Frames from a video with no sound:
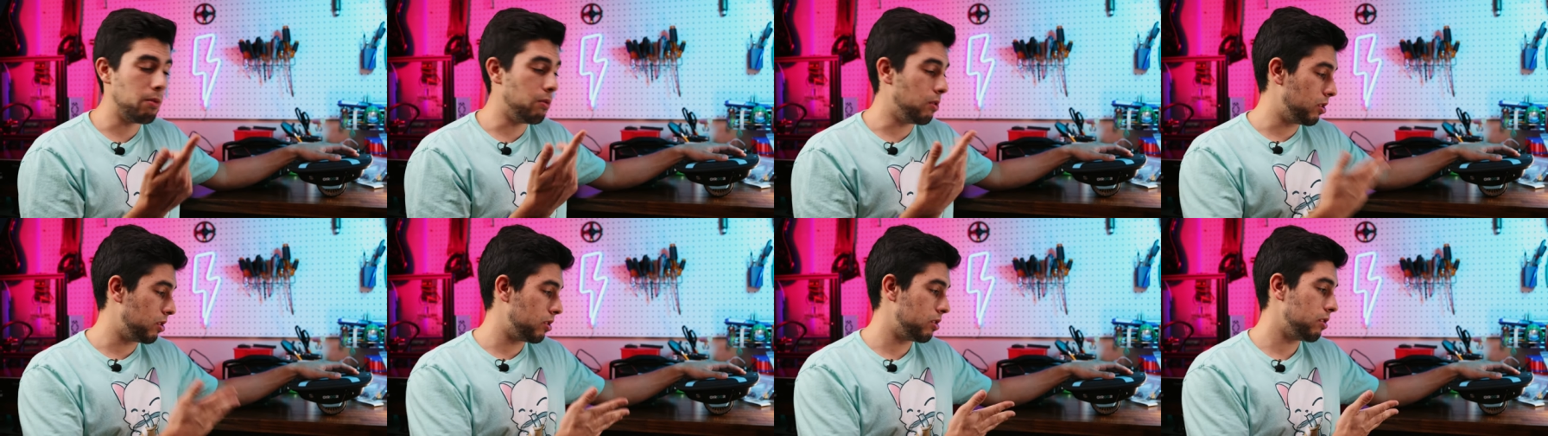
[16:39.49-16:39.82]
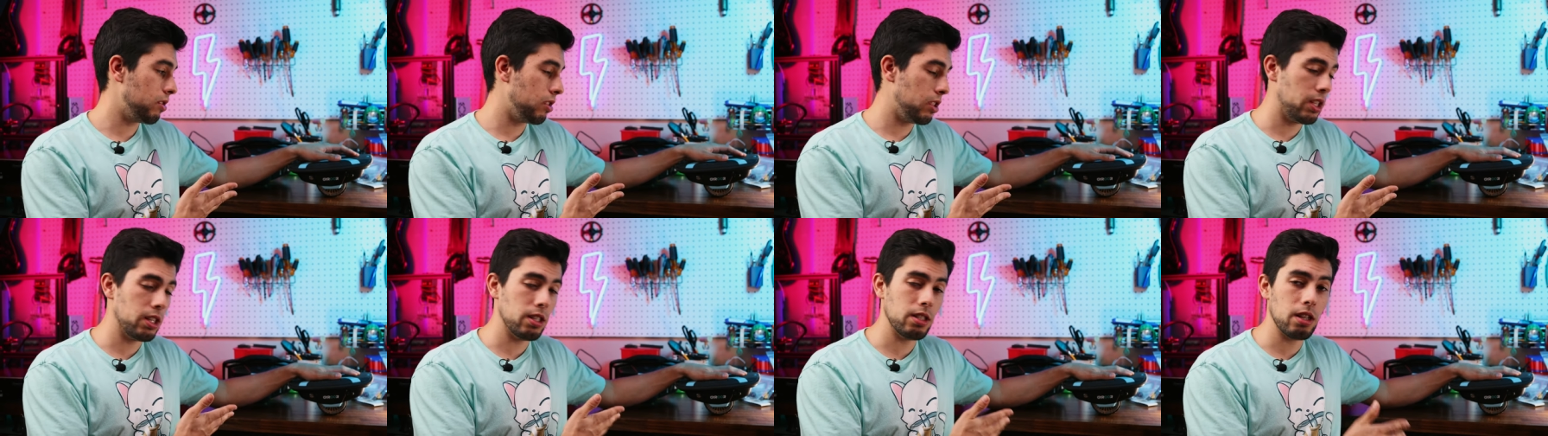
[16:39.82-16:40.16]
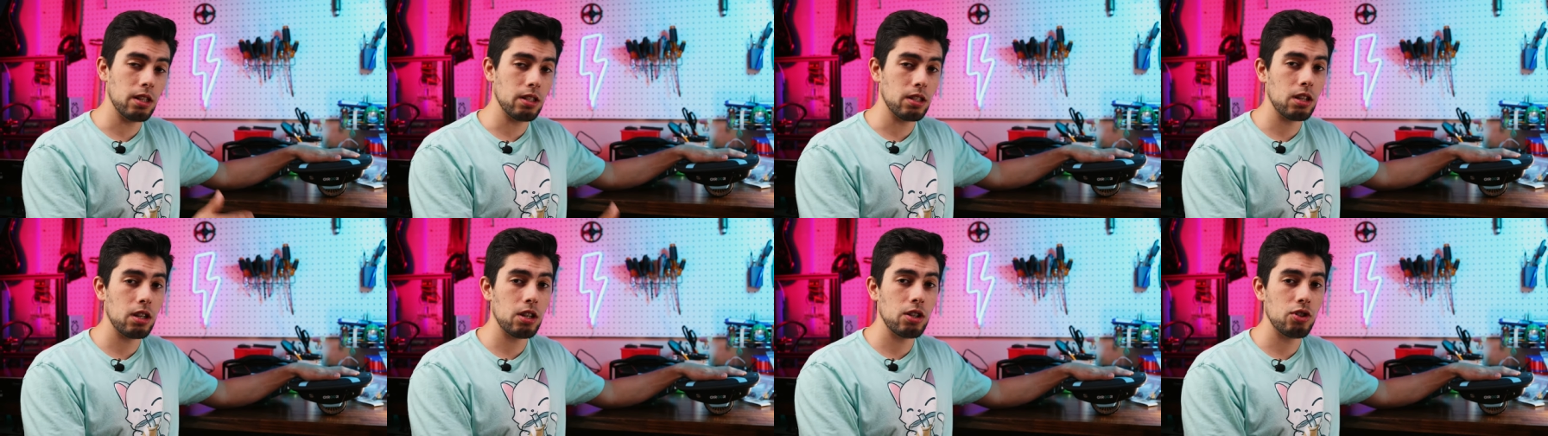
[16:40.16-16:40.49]
which this
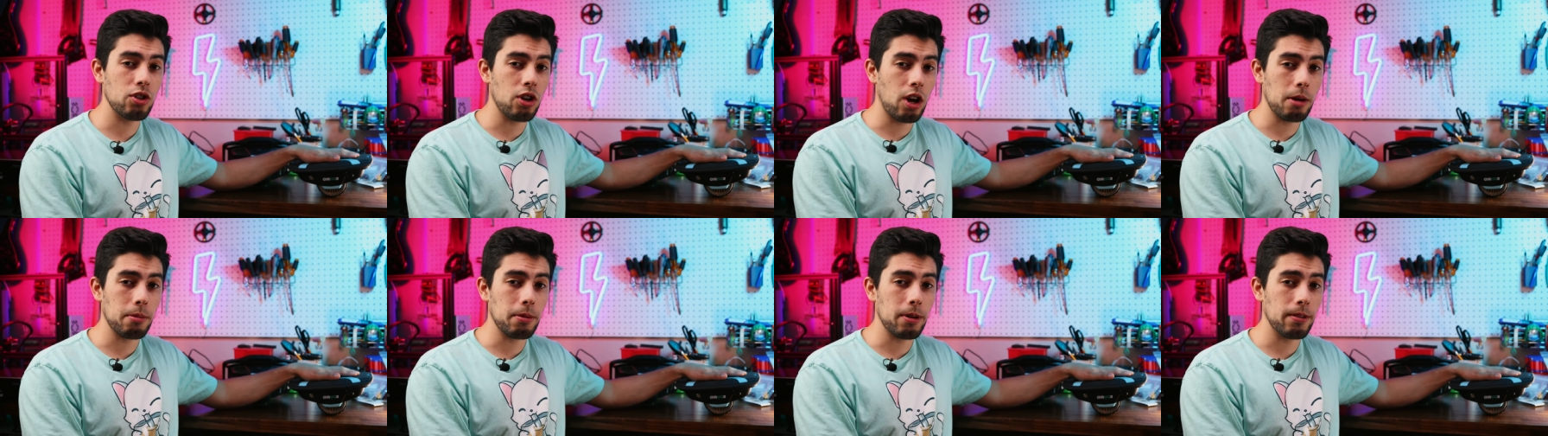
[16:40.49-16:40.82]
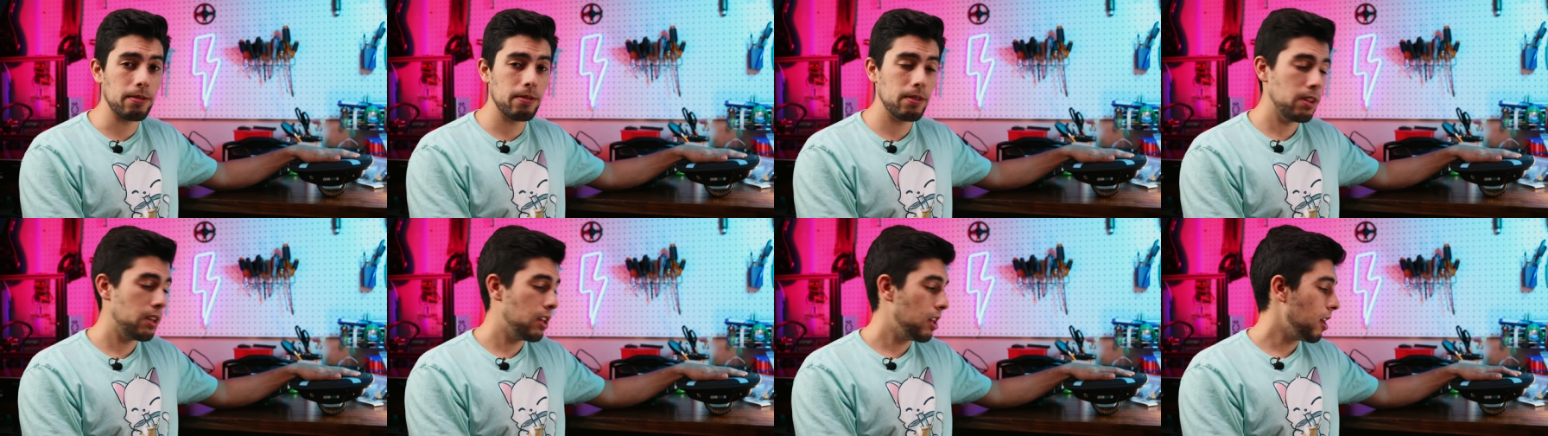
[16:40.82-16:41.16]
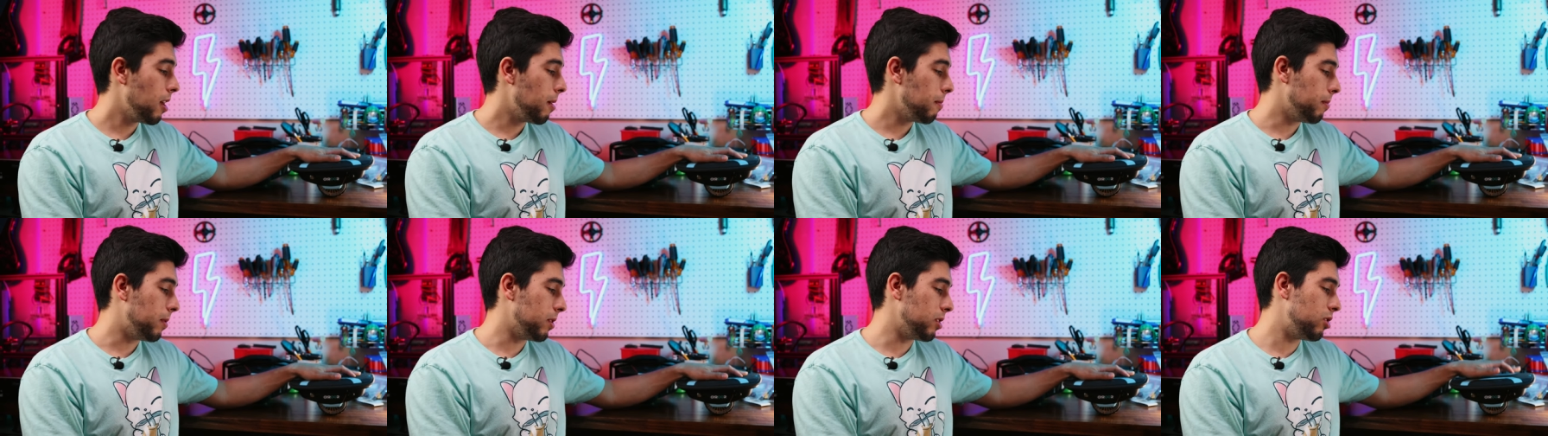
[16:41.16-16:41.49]
does a good job of,
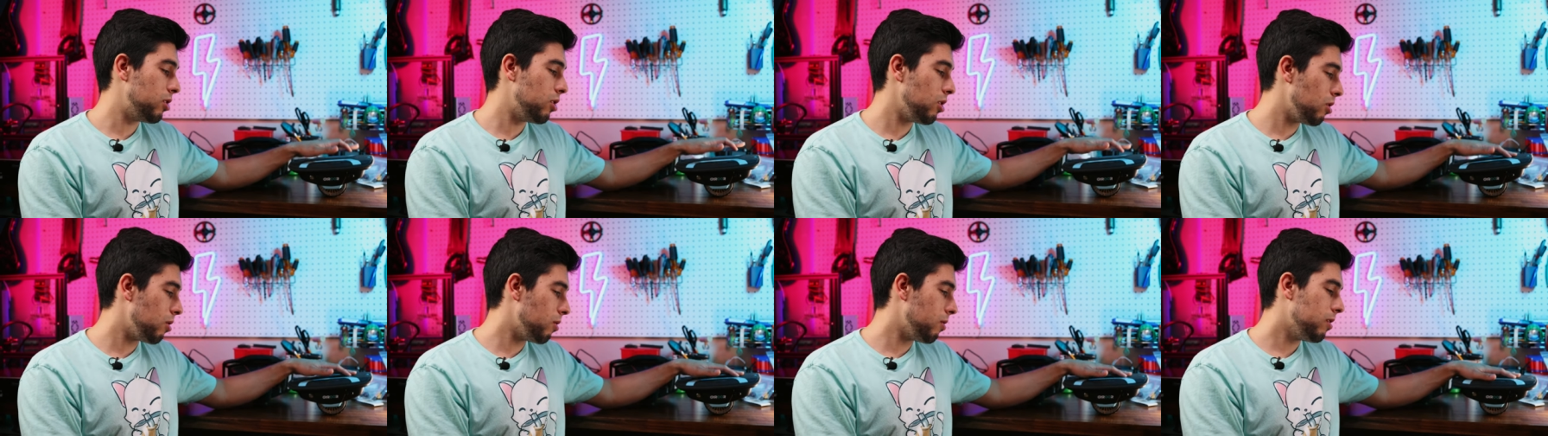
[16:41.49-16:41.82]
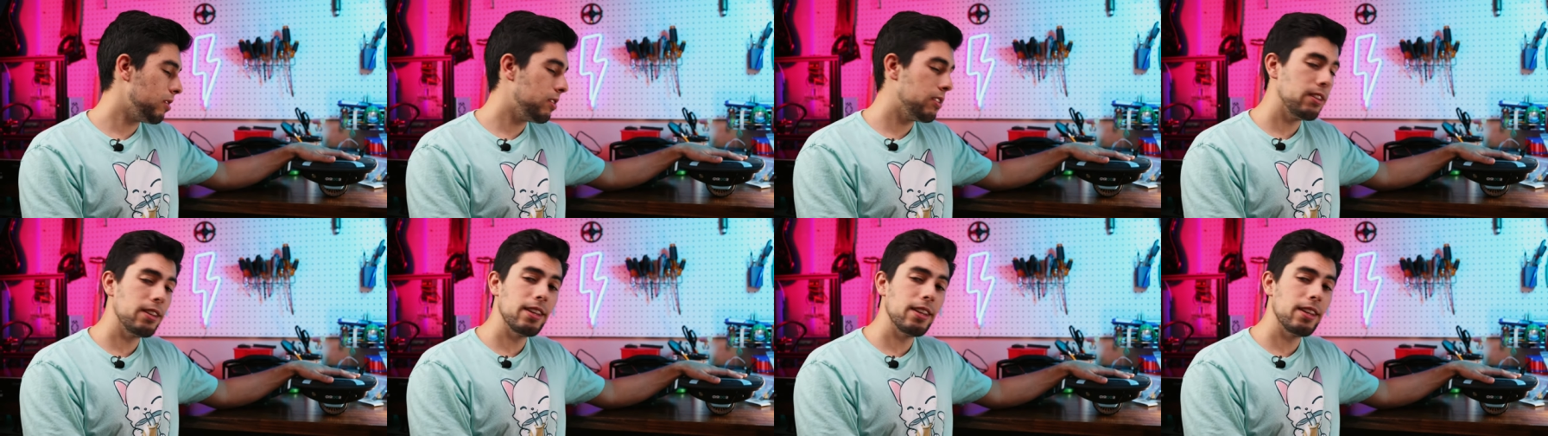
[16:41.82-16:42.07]
but two,